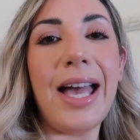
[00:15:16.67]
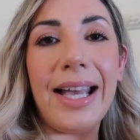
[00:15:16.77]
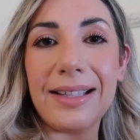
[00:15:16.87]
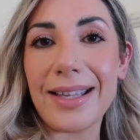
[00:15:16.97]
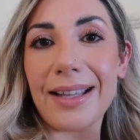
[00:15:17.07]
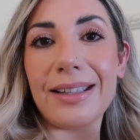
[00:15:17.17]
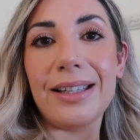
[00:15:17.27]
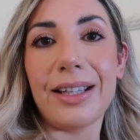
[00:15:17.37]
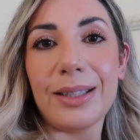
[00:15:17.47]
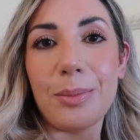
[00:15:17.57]
exactly
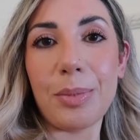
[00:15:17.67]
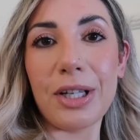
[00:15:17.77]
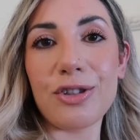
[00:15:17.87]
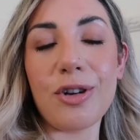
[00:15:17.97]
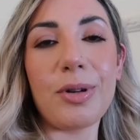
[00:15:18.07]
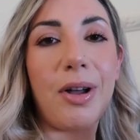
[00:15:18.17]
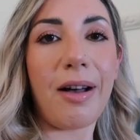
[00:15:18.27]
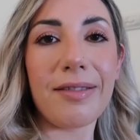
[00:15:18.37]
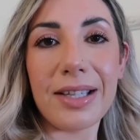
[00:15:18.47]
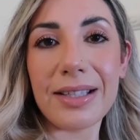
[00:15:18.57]
like the picture, but
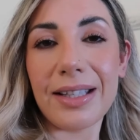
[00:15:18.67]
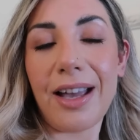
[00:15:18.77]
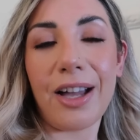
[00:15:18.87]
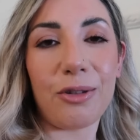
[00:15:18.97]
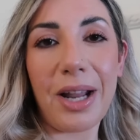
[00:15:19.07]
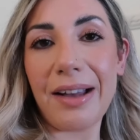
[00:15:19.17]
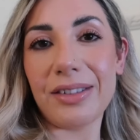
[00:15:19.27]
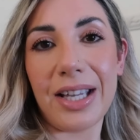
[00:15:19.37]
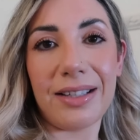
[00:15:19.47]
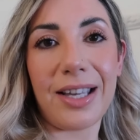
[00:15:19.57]
obviously I don't have
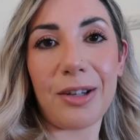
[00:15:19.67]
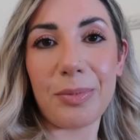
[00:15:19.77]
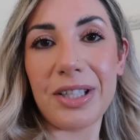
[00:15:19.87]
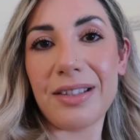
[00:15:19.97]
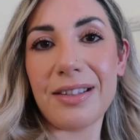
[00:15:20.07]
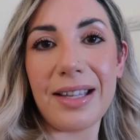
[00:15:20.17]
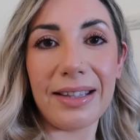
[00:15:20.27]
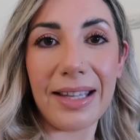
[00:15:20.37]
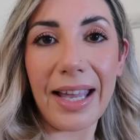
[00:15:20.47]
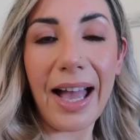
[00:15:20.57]
the exact pieces
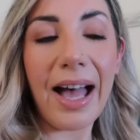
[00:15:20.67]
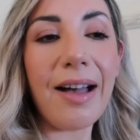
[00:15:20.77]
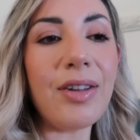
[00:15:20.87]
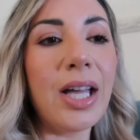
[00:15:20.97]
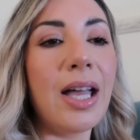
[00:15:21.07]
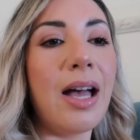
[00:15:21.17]
that they have.